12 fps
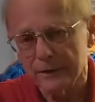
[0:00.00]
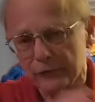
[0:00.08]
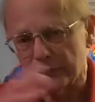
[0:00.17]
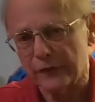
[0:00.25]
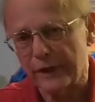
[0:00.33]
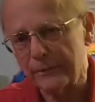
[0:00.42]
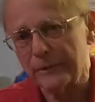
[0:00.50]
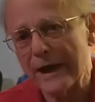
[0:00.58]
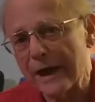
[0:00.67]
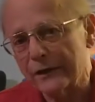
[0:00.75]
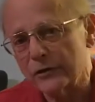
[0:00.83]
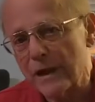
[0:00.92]
Skip
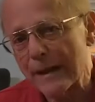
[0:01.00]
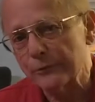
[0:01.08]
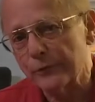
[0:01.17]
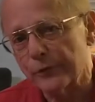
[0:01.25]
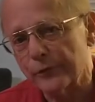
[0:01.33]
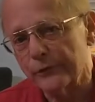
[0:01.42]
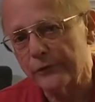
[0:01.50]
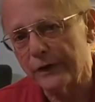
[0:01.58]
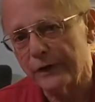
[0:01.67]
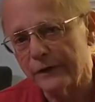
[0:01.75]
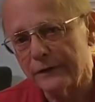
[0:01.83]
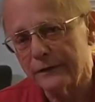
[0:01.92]
now to chapter
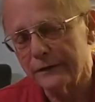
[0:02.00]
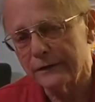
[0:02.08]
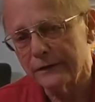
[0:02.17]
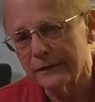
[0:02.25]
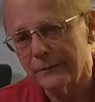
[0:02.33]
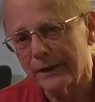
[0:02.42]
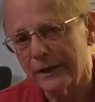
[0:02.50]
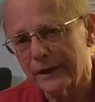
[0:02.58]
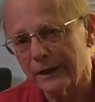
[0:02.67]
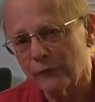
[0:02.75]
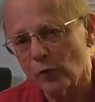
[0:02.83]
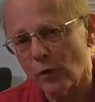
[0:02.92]
13, the
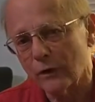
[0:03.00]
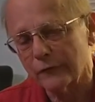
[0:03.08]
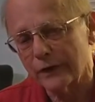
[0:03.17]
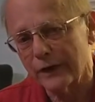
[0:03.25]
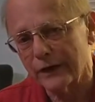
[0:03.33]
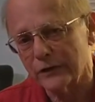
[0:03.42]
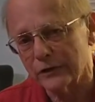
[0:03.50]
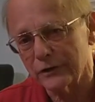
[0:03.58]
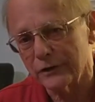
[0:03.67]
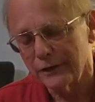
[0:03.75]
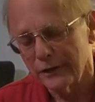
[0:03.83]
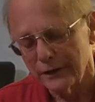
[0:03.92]
beginning of glorification.
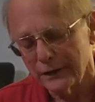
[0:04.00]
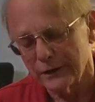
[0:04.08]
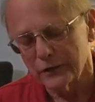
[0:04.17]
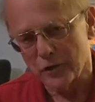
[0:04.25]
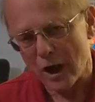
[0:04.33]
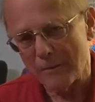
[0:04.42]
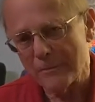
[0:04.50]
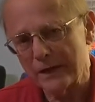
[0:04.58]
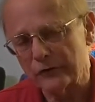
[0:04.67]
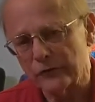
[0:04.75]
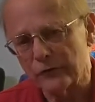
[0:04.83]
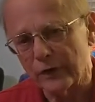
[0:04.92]
John
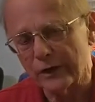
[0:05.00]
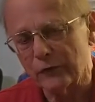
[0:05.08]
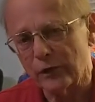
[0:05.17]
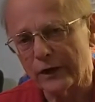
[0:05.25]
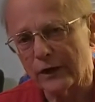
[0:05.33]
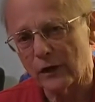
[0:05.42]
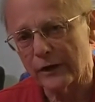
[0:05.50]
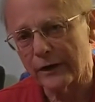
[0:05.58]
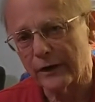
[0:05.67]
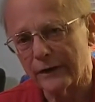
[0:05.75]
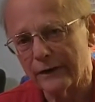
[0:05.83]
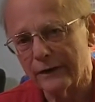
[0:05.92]
makes it very, very
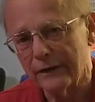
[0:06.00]
clear.